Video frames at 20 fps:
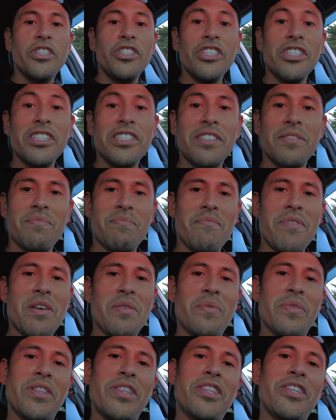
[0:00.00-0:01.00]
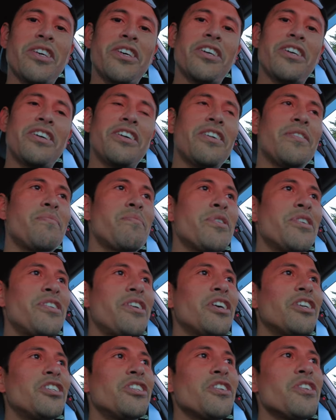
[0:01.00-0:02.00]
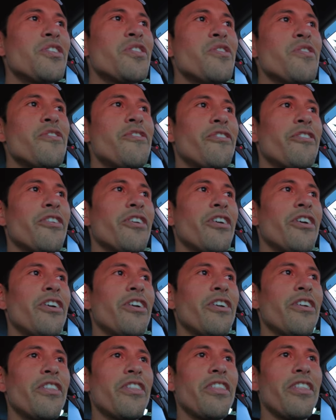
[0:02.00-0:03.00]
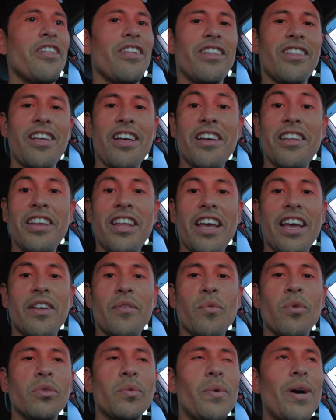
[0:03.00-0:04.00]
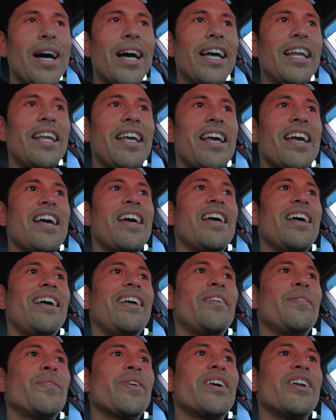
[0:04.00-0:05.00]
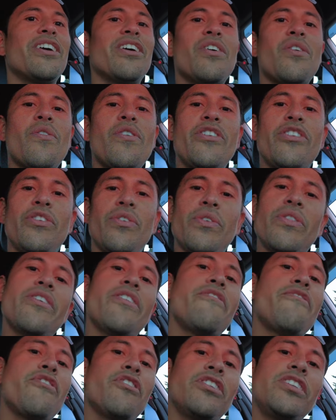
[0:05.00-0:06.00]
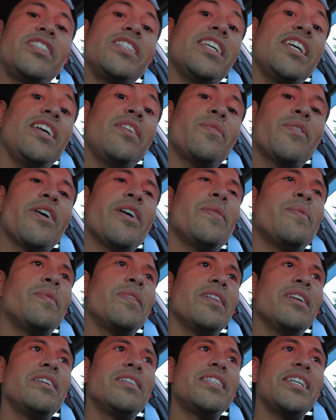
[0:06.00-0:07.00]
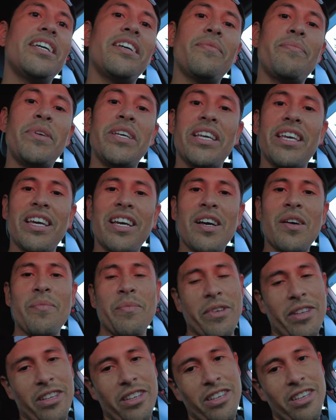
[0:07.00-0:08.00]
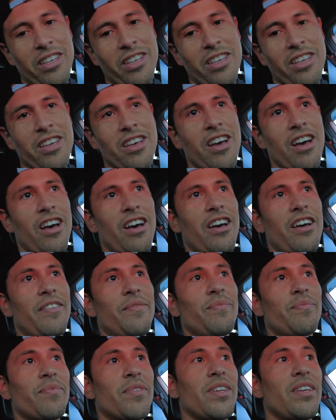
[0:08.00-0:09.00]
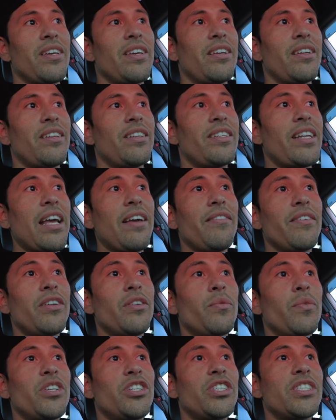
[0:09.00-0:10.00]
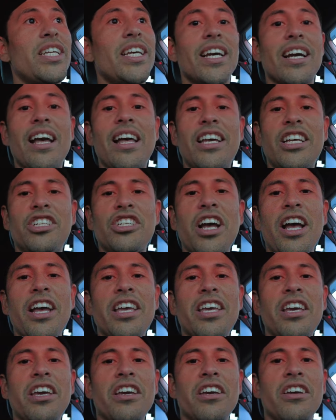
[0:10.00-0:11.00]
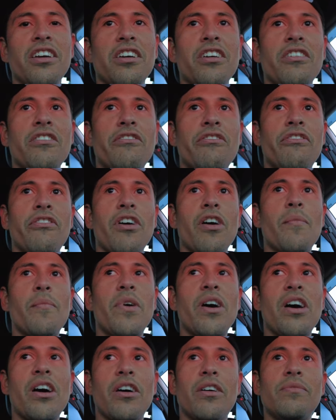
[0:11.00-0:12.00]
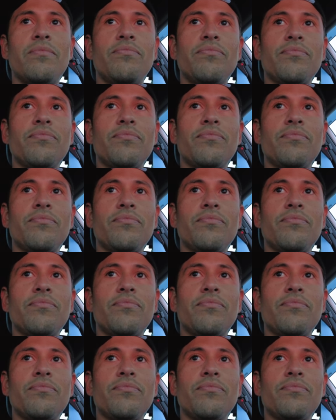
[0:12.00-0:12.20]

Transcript: just met with the production crew for Hyundai N Worldwide, and we're gonna go and do the first scene where Emily's picking up uh, David, which is hitchhiking from uh,